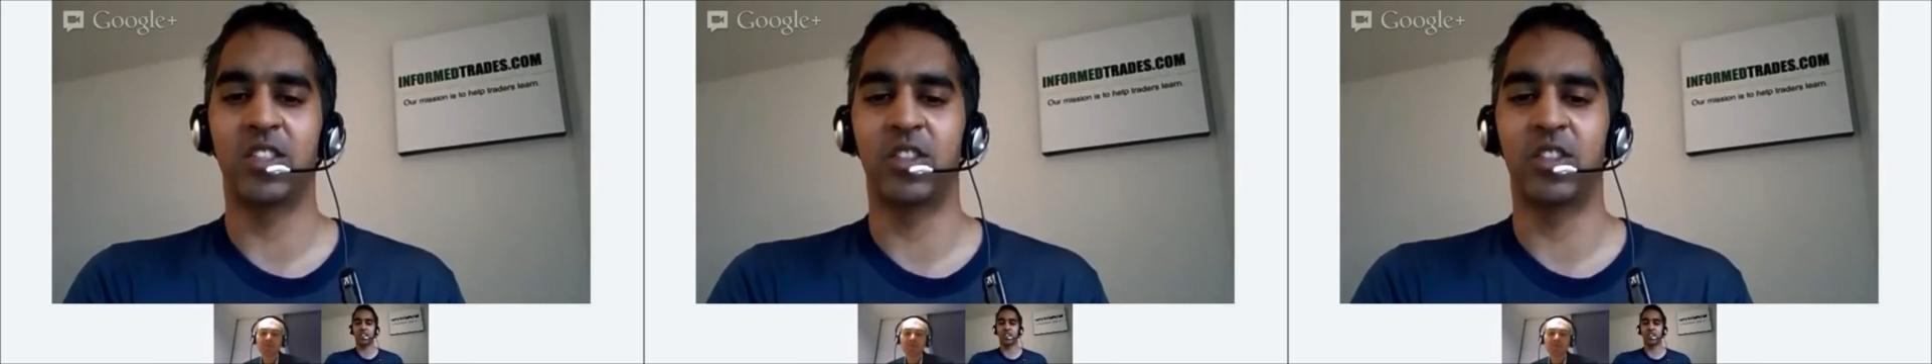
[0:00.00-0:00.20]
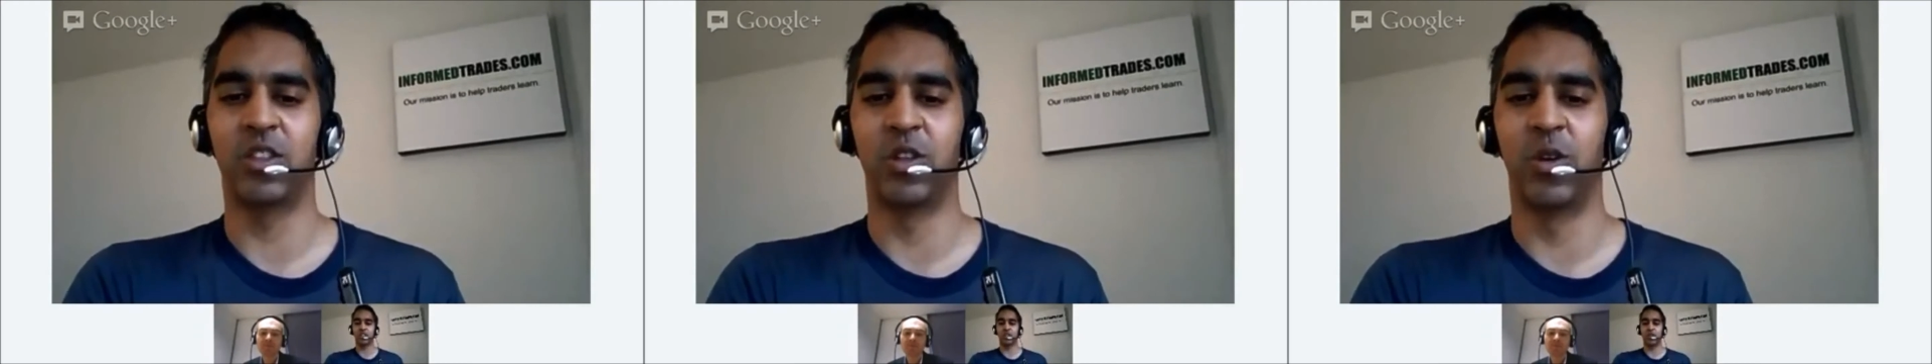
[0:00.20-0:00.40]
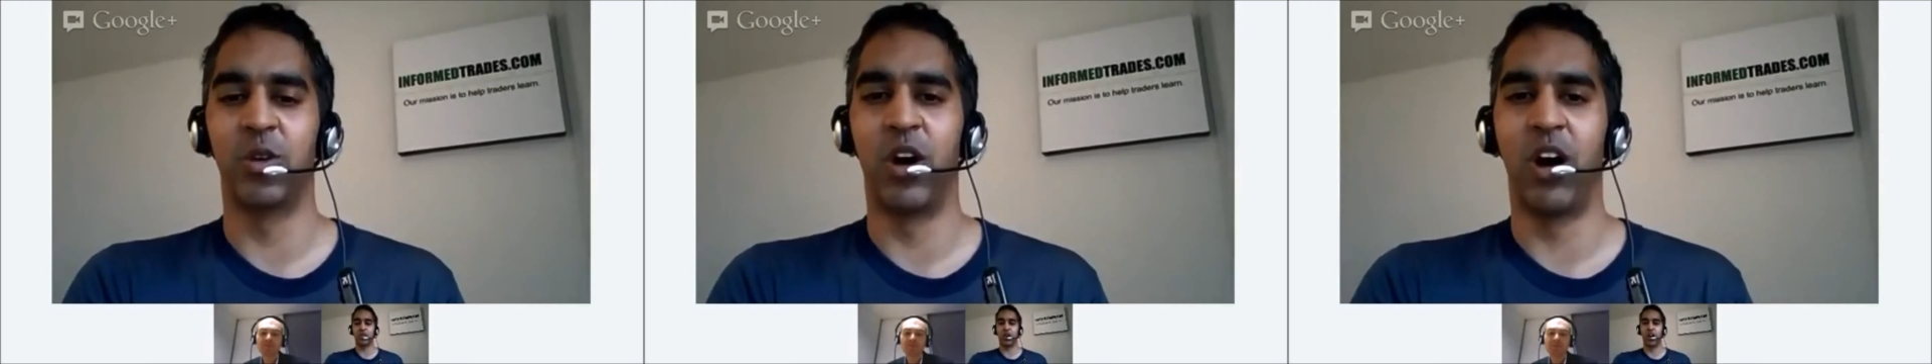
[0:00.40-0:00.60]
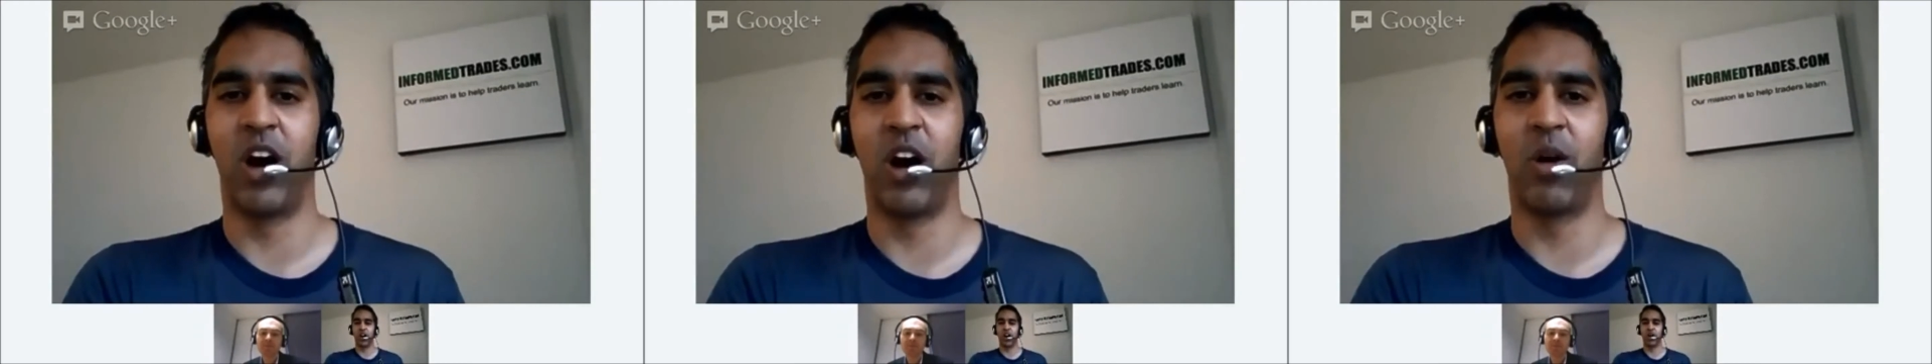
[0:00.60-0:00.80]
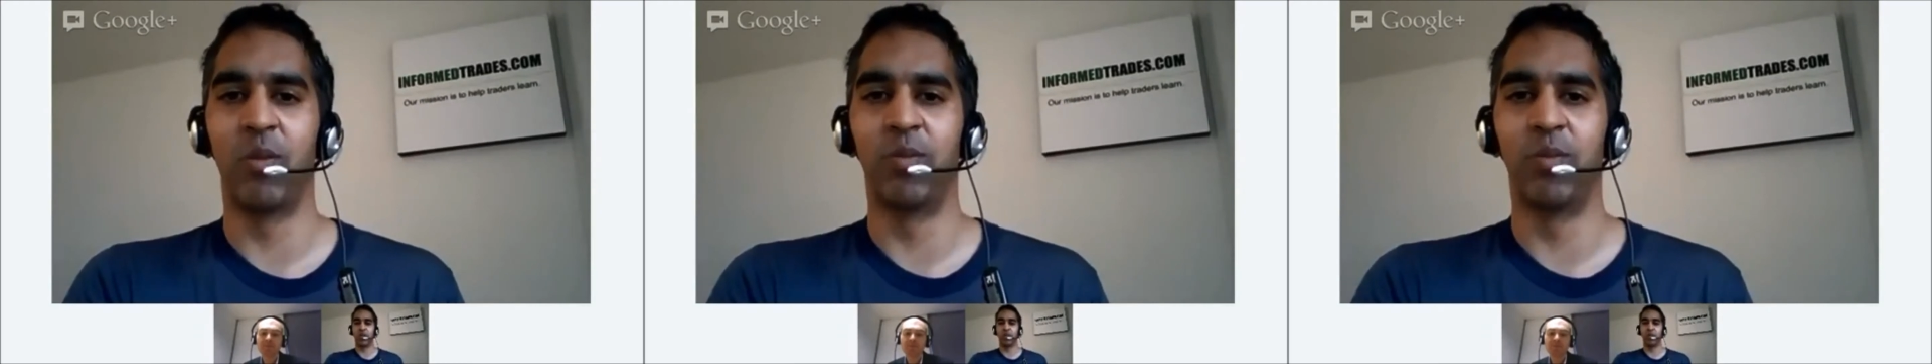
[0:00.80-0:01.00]
as to
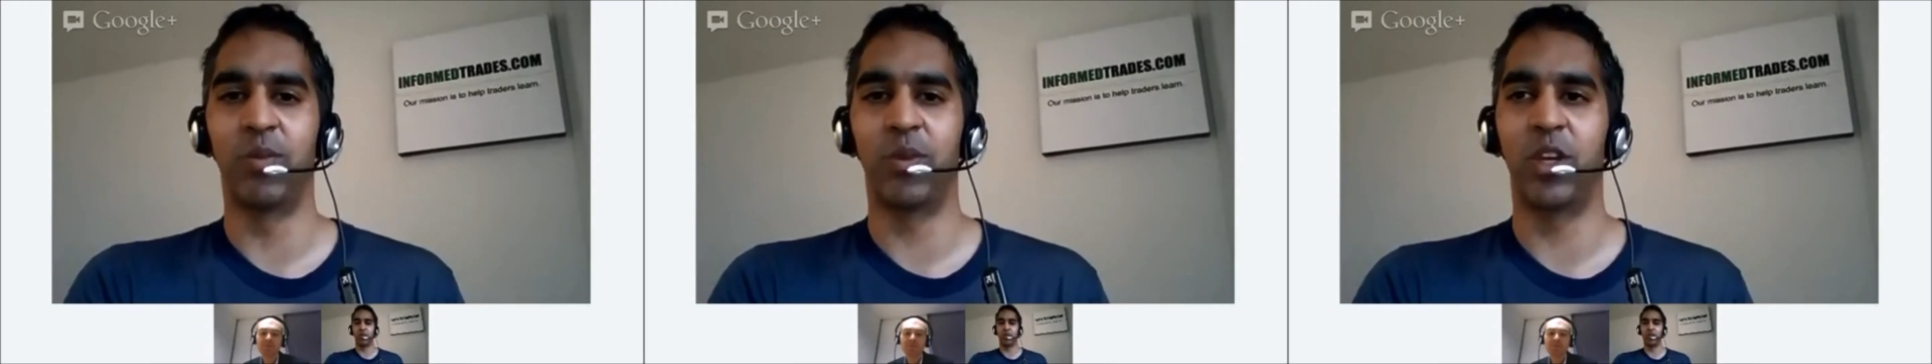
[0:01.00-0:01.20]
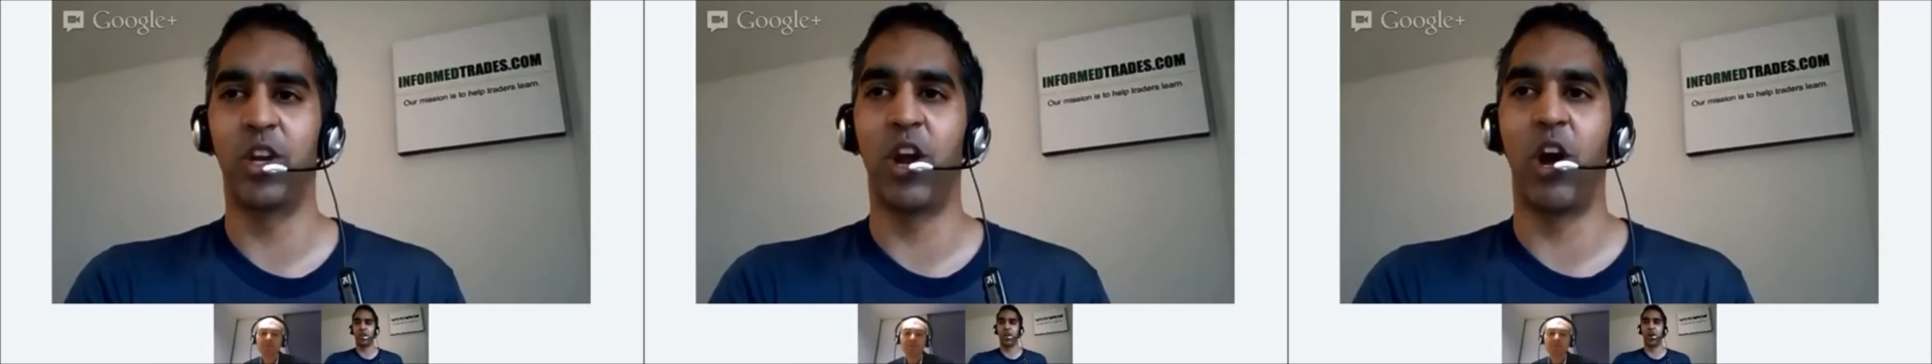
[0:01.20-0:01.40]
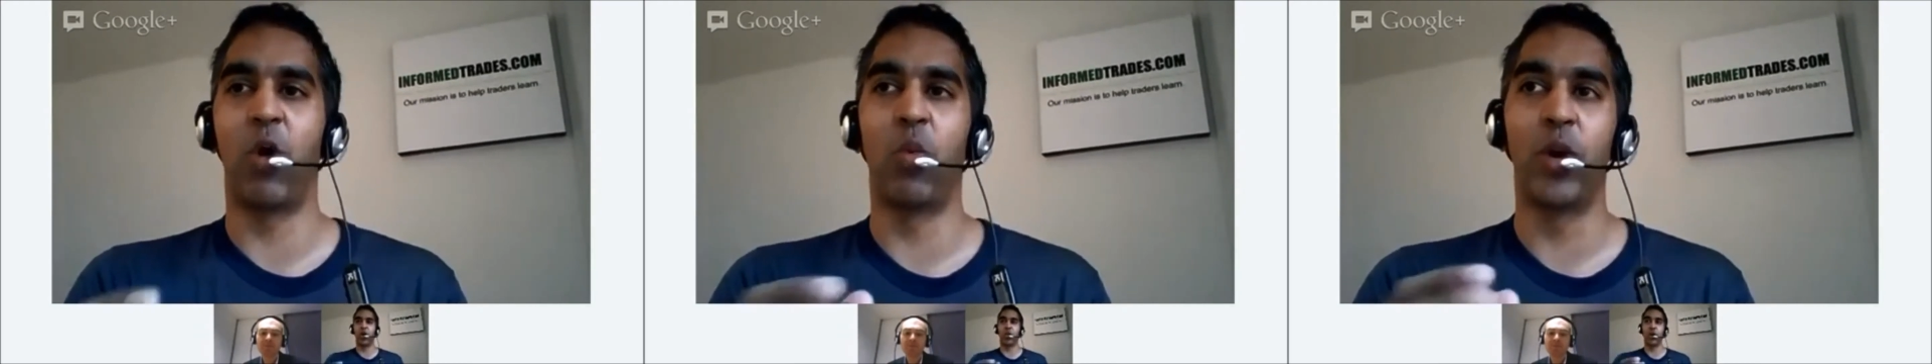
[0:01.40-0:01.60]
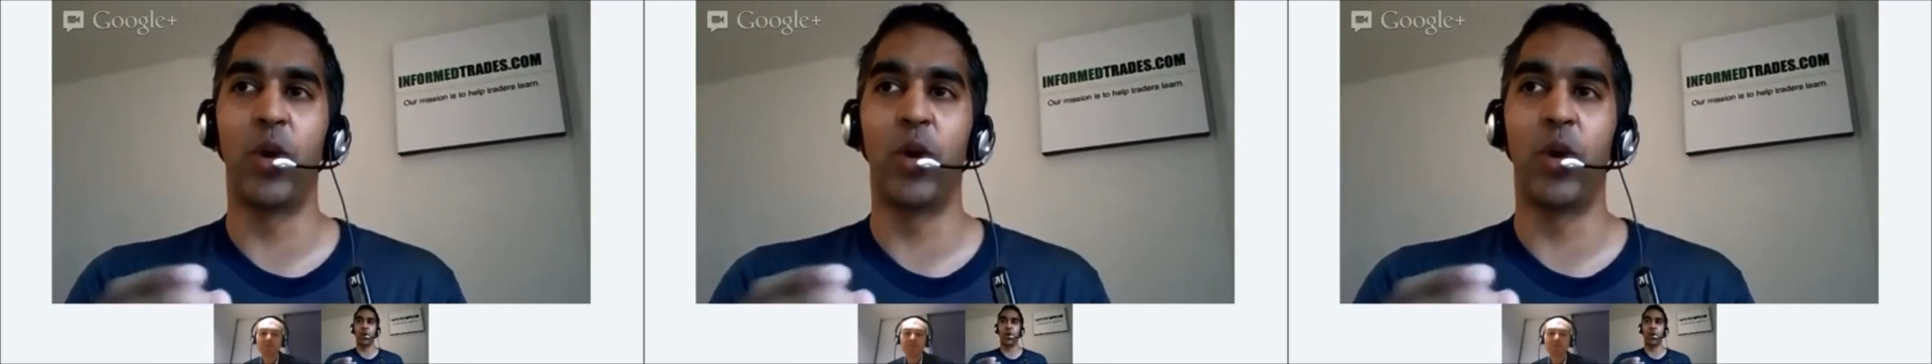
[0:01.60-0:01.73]
uh, you know